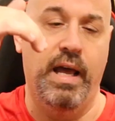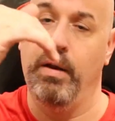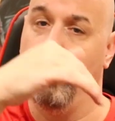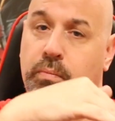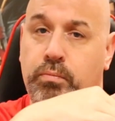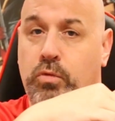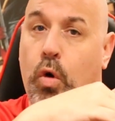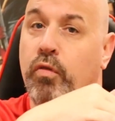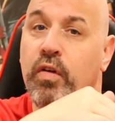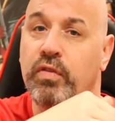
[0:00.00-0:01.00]
then it would
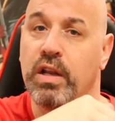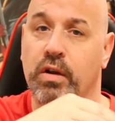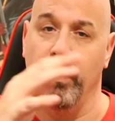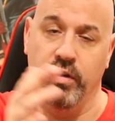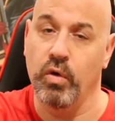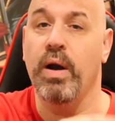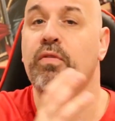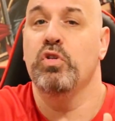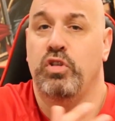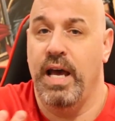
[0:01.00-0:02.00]
go to 50 degrees. So whatever
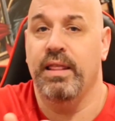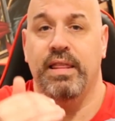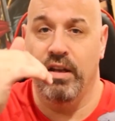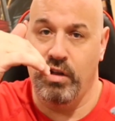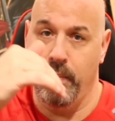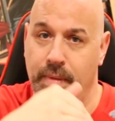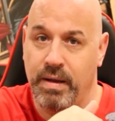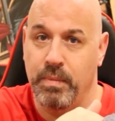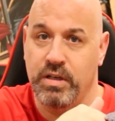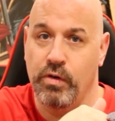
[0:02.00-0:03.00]
you set, it's gonna
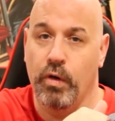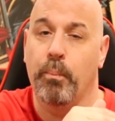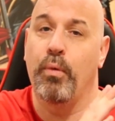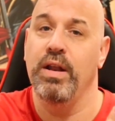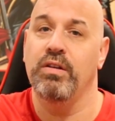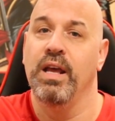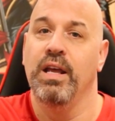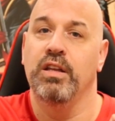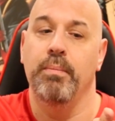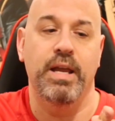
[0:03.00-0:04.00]
make material print
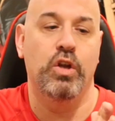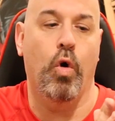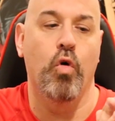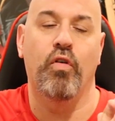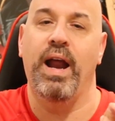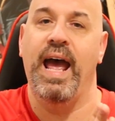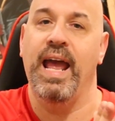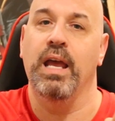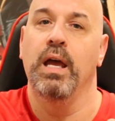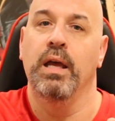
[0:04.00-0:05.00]
to make your
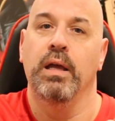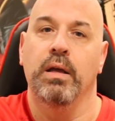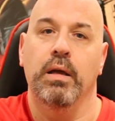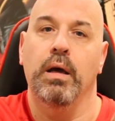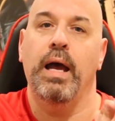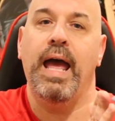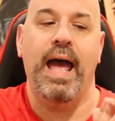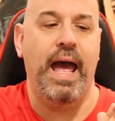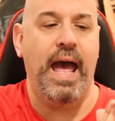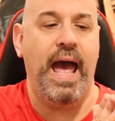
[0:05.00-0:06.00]
overhang
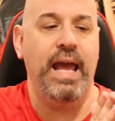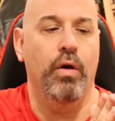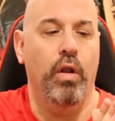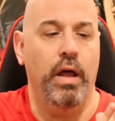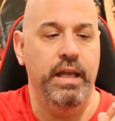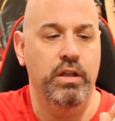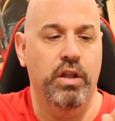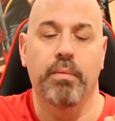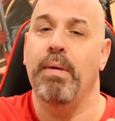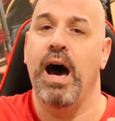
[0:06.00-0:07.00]
angle
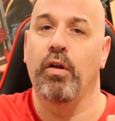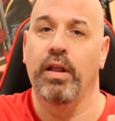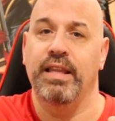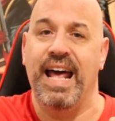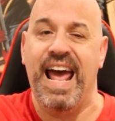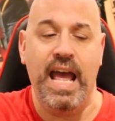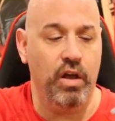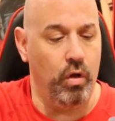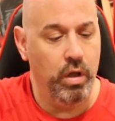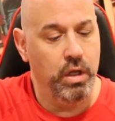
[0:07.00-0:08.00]
into the model at that
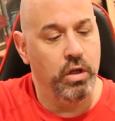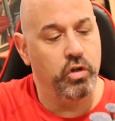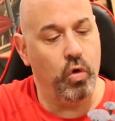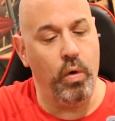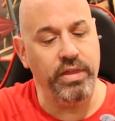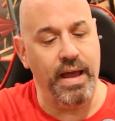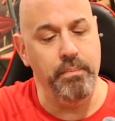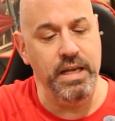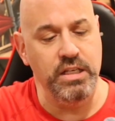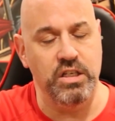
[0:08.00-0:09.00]
angle. So what
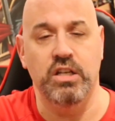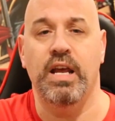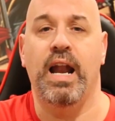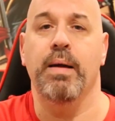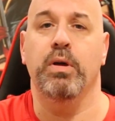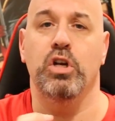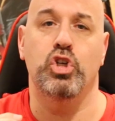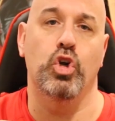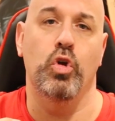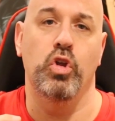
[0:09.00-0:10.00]
that means is, and I'm gonna
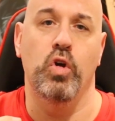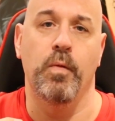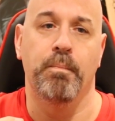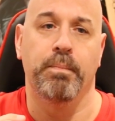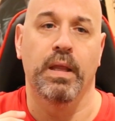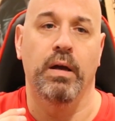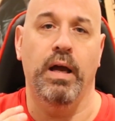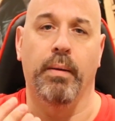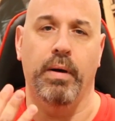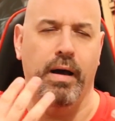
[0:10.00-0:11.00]
show you
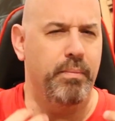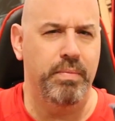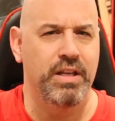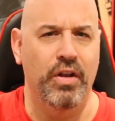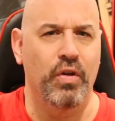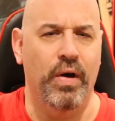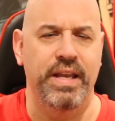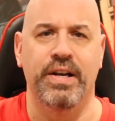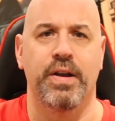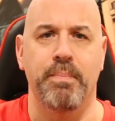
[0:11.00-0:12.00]
I'm, I'm going to be done
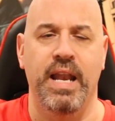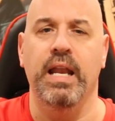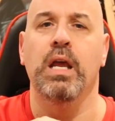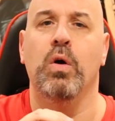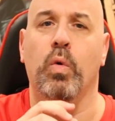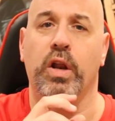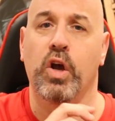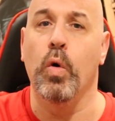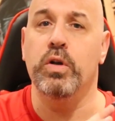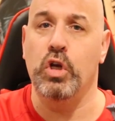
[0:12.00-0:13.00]
talking here in a minute. We're going to
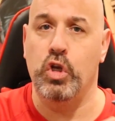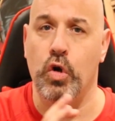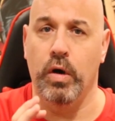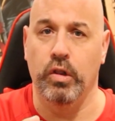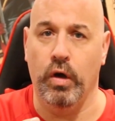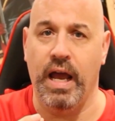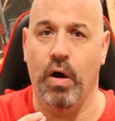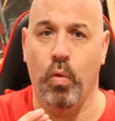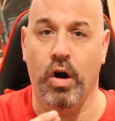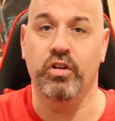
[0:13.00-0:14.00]
go into Cura and look
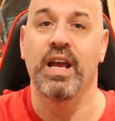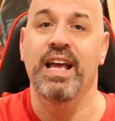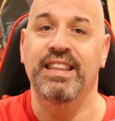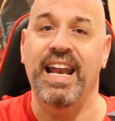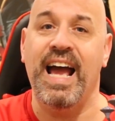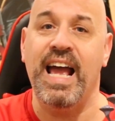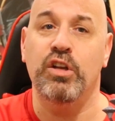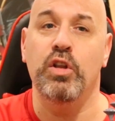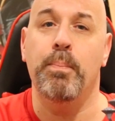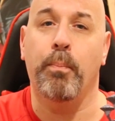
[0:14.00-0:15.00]
how it works. Then I
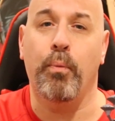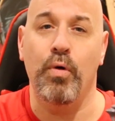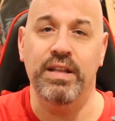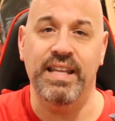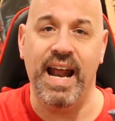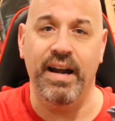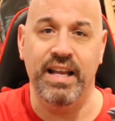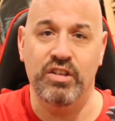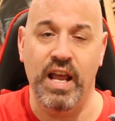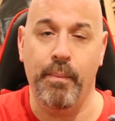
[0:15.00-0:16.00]
actually print out an
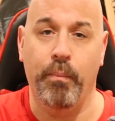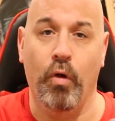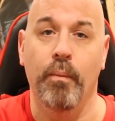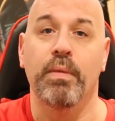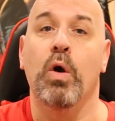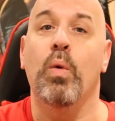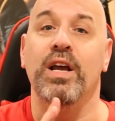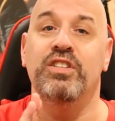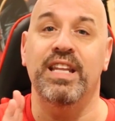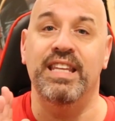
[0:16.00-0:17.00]
example where I
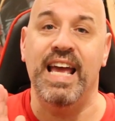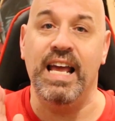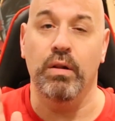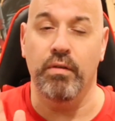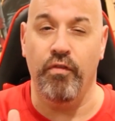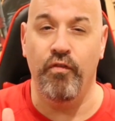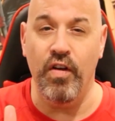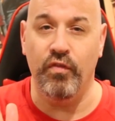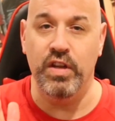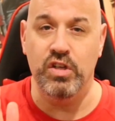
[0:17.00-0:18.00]
set the angle at
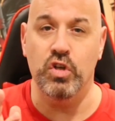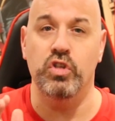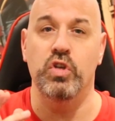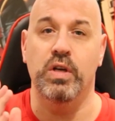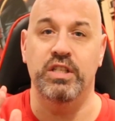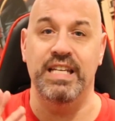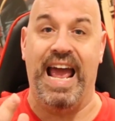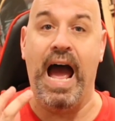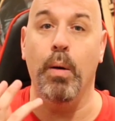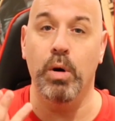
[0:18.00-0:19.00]
50, just so you can see
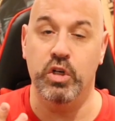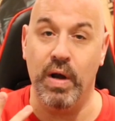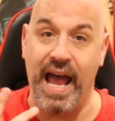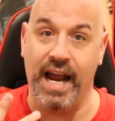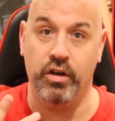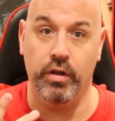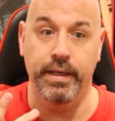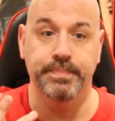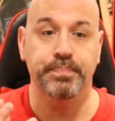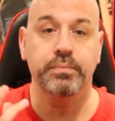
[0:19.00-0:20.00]
how much it would
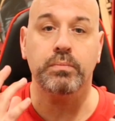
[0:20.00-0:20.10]
actually